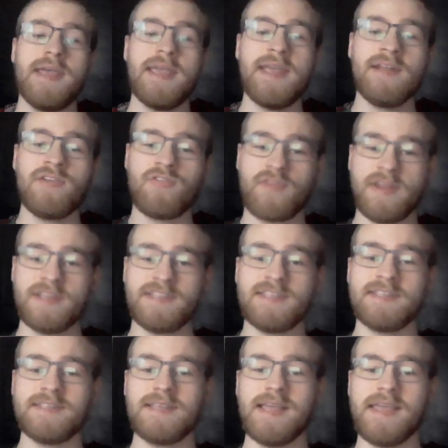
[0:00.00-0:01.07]

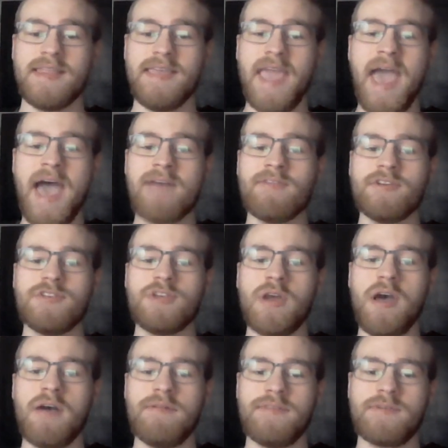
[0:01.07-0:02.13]
increases, the average
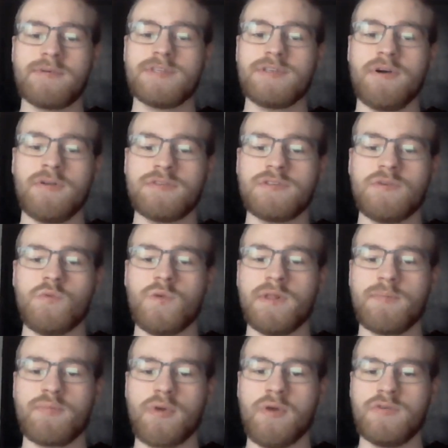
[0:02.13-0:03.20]
of the results will
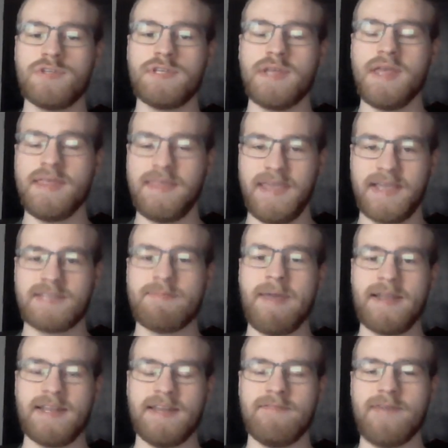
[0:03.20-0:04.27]
approach the
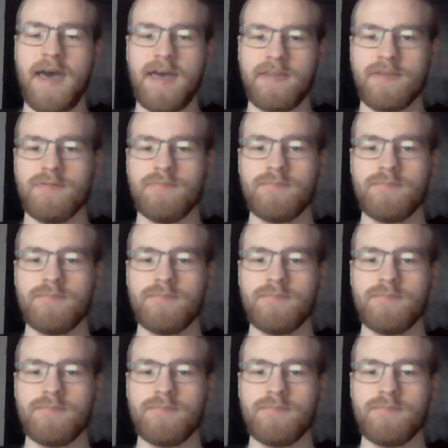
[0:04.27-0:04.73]
expected value.